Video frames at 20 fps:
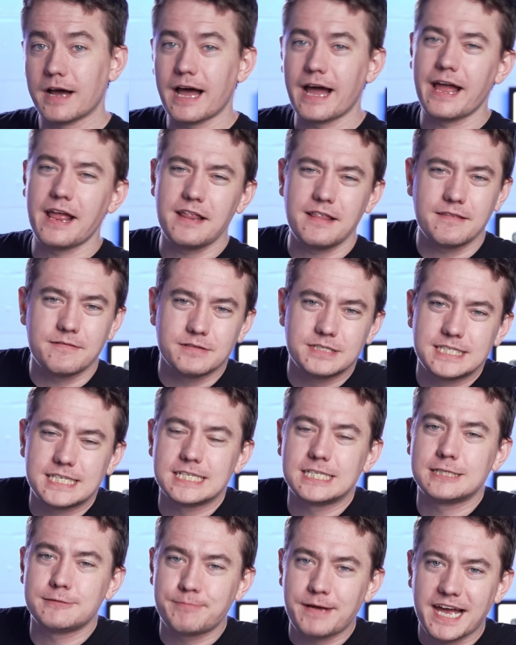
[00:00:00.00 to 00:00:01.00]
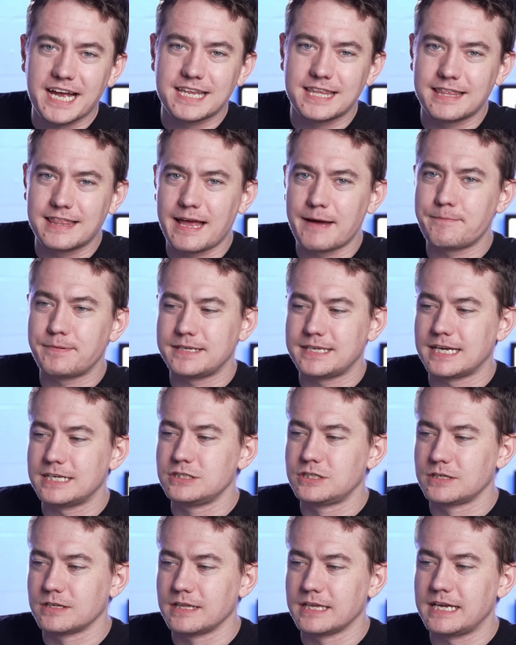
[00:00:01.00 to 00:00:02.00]
I suspect that
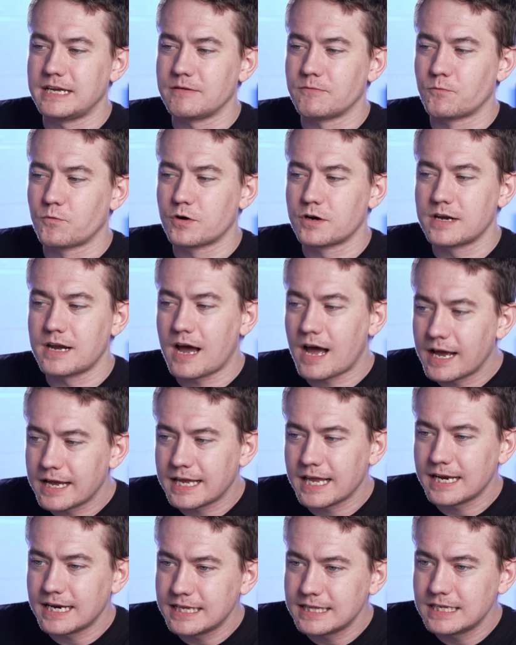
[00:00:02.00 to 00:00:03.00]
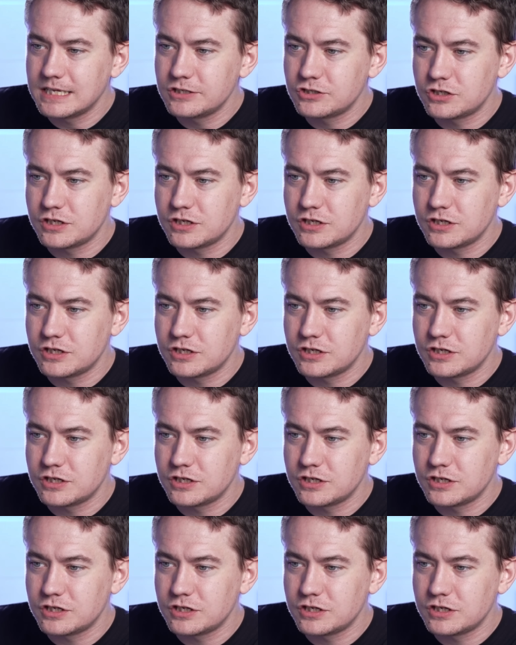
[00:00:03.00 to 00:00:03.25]
potentially we're not getting these